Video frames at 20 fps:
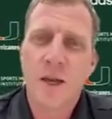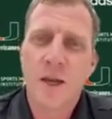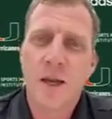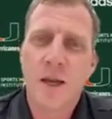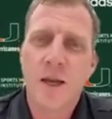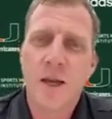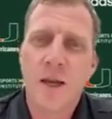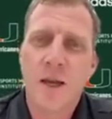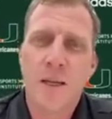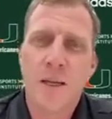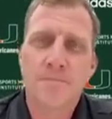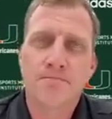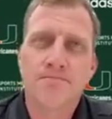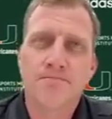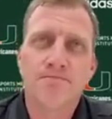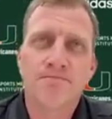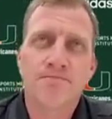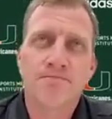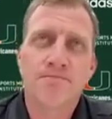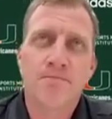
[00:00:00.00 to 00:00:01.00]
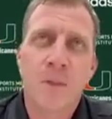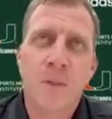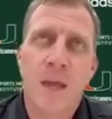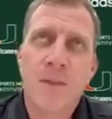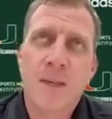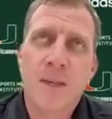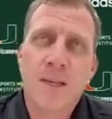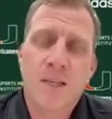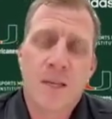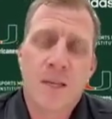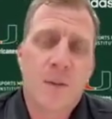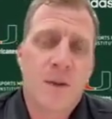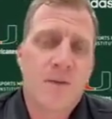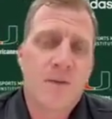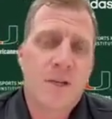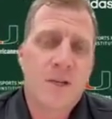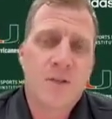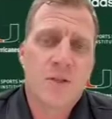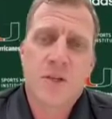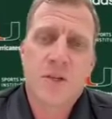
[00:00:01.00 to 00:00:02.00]
Um, I think some of
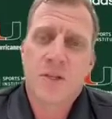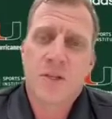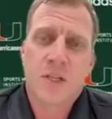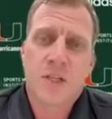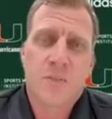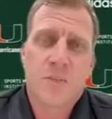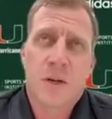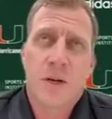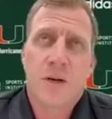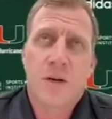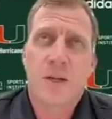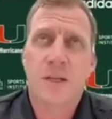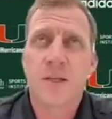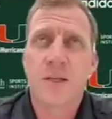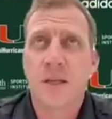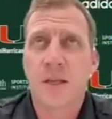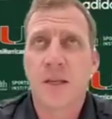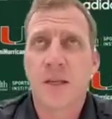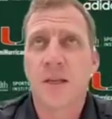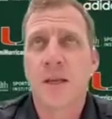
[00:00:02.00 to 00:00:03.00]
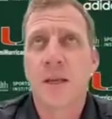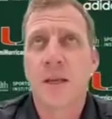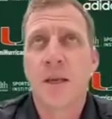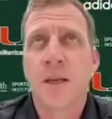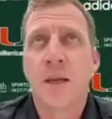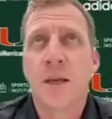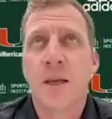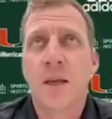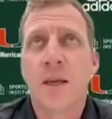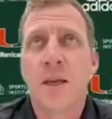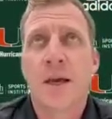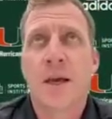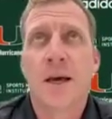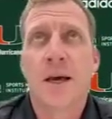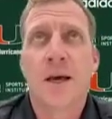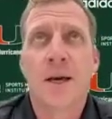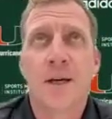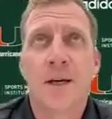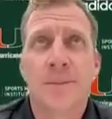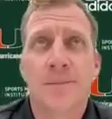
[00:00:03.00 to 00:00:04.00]
it is just experience, and
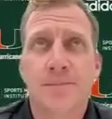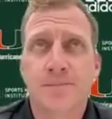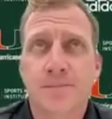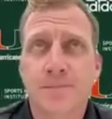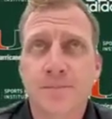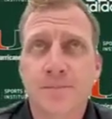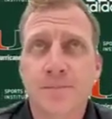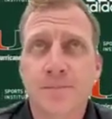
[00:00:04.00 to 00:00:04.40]
um,